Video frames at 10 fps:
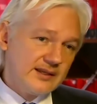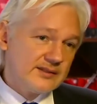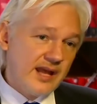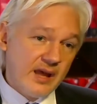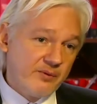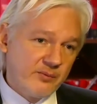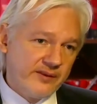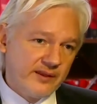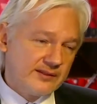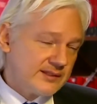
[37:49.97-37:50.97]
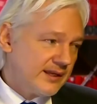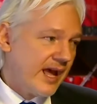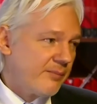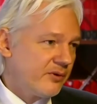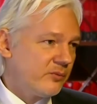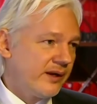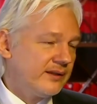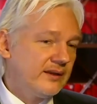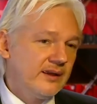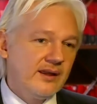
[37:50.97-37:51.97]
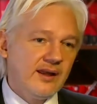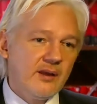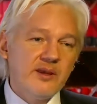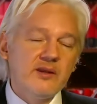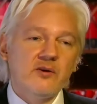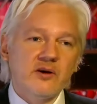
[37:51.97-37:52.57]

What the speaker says: it doesn't happen when a media